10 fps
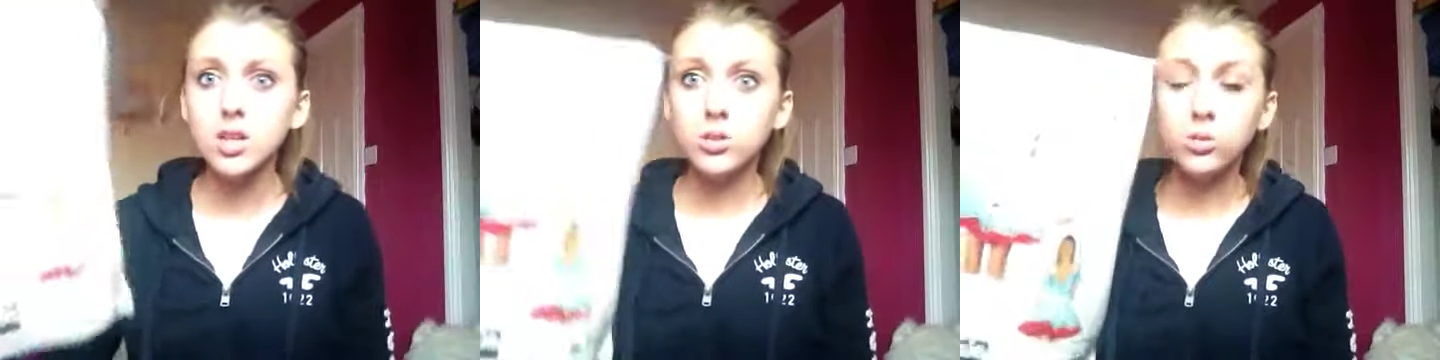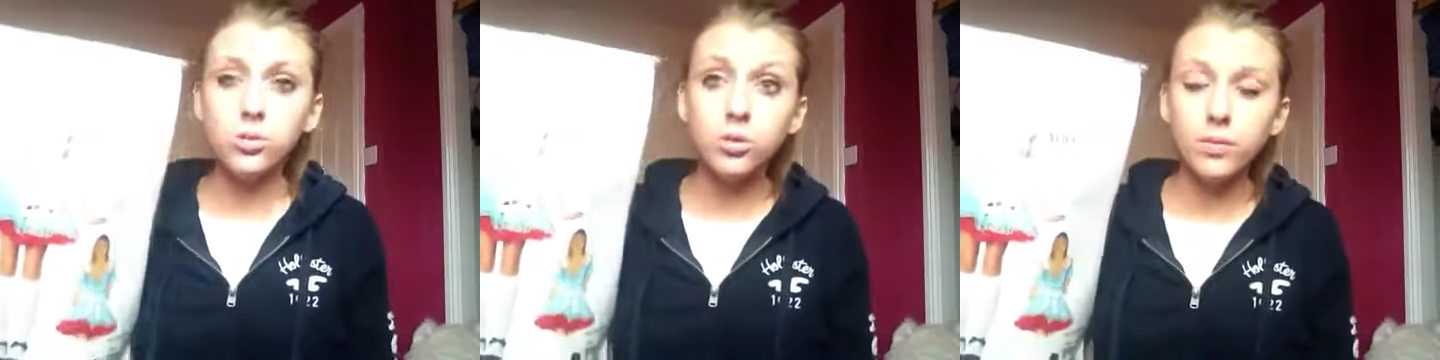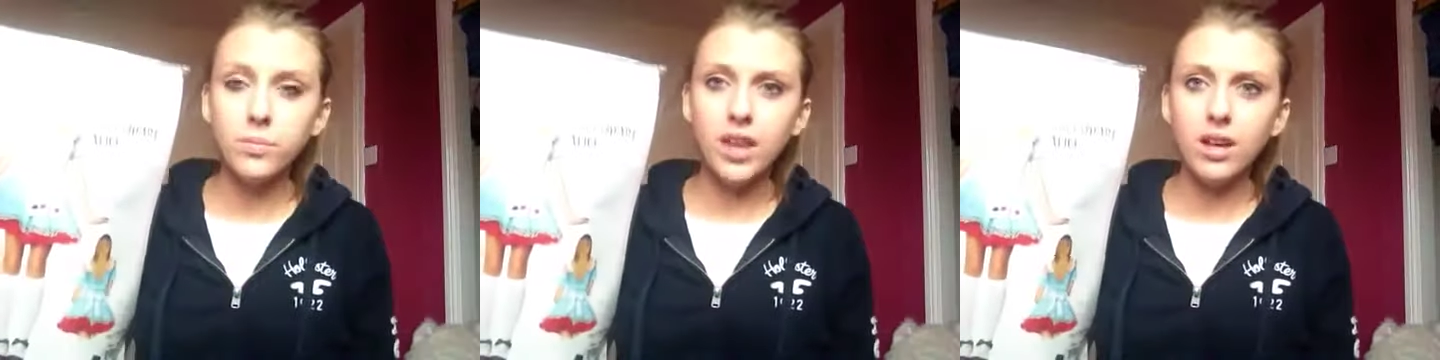So
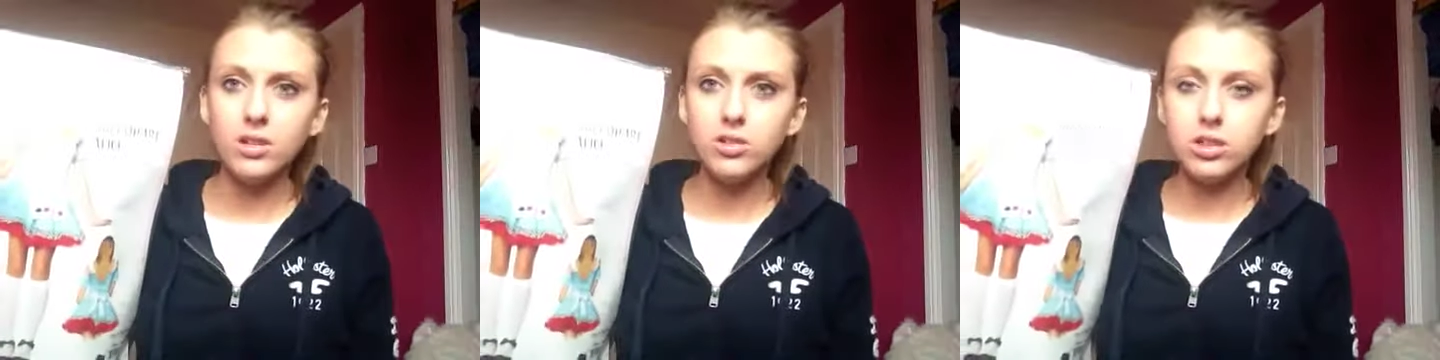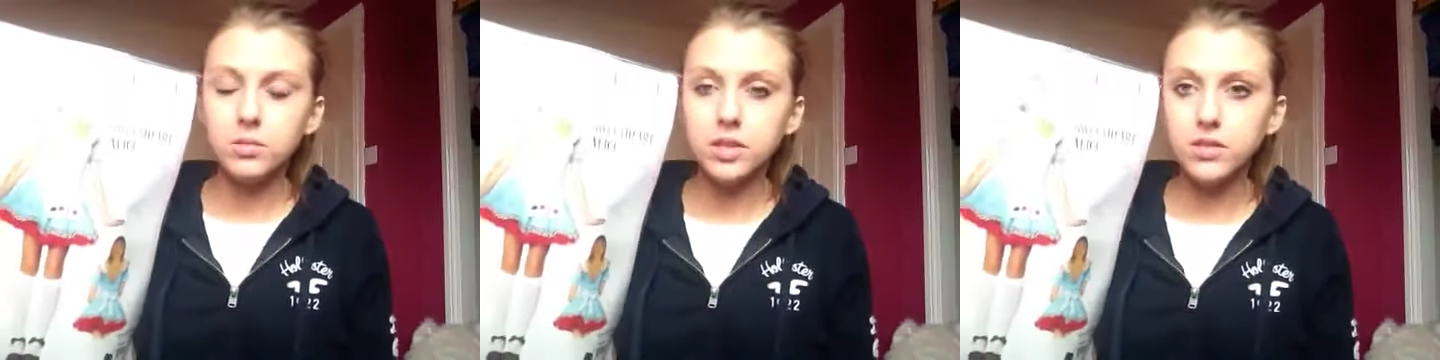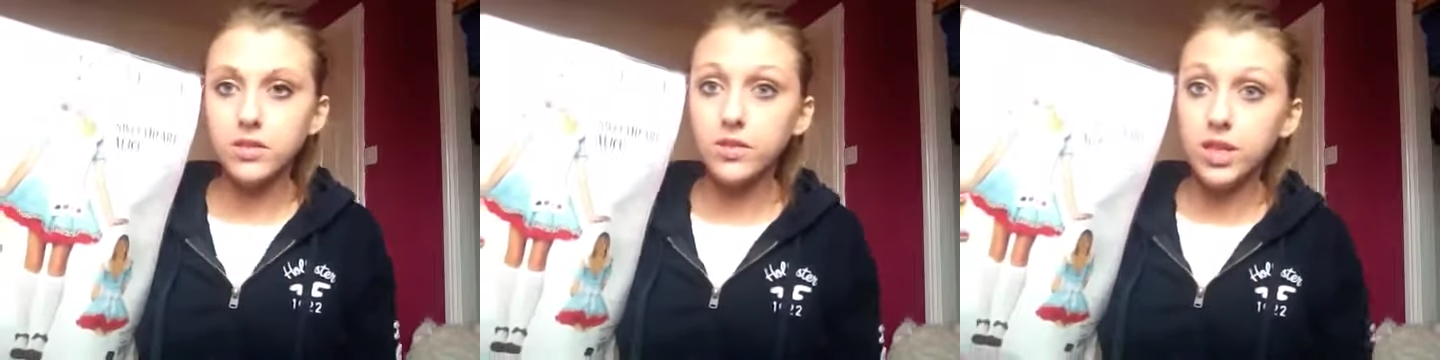I just have
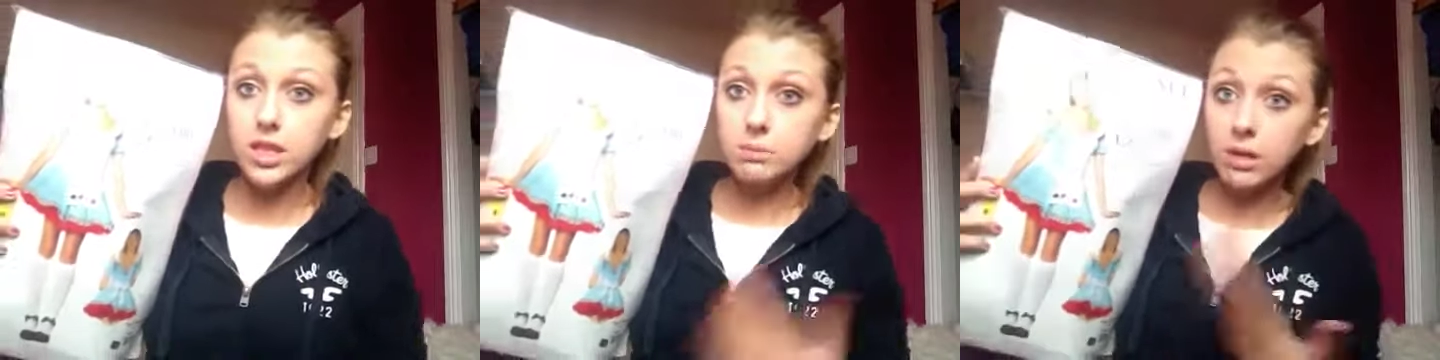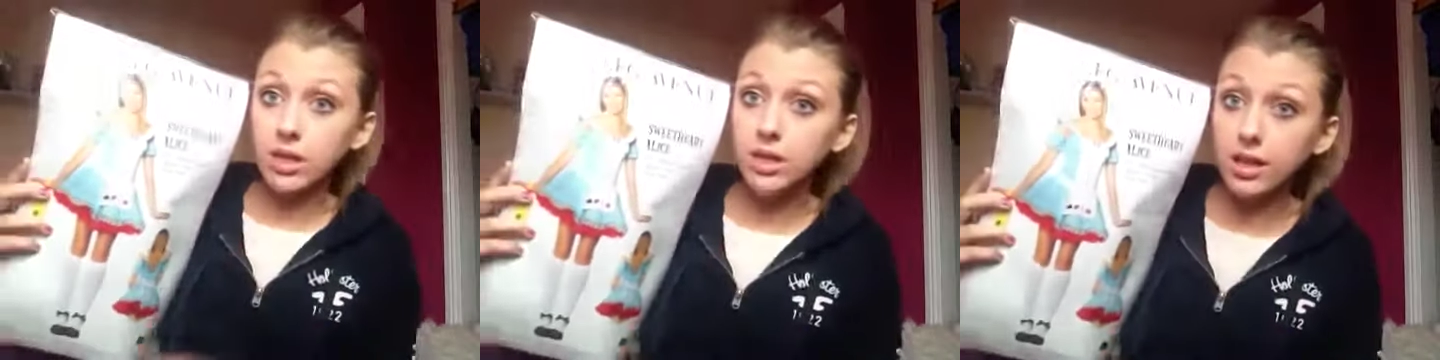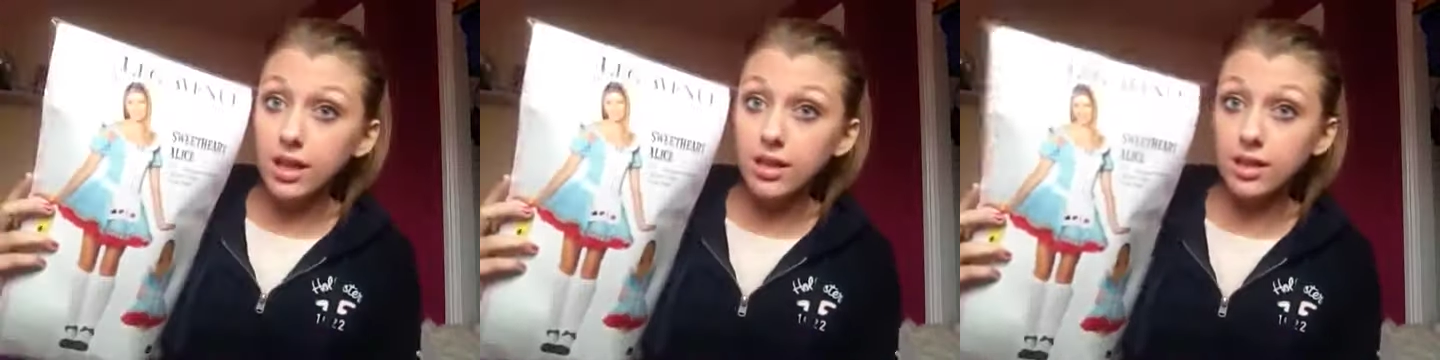myself the face. But
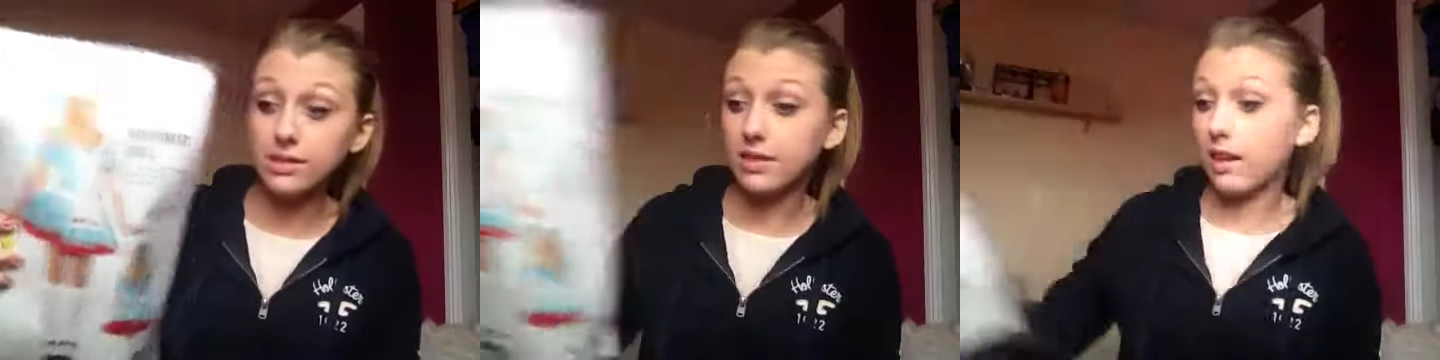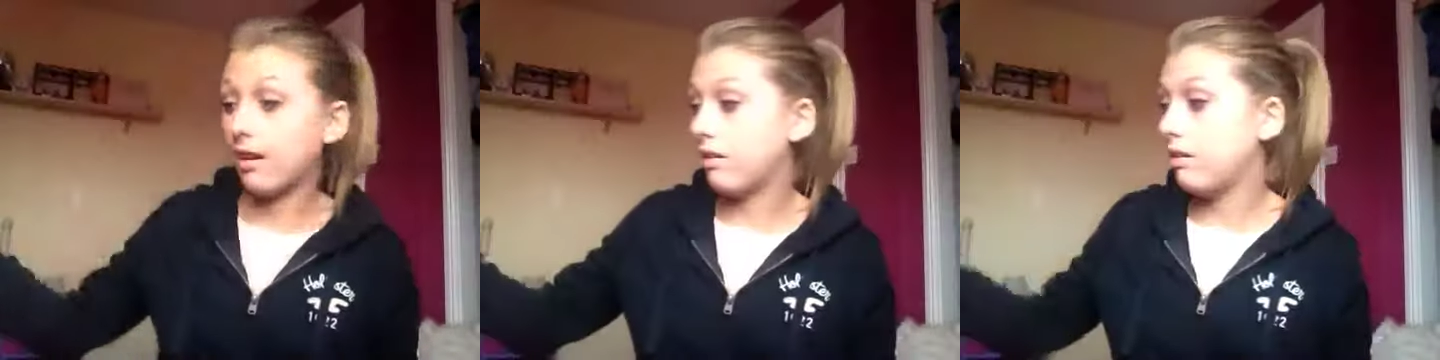yeah, that is that.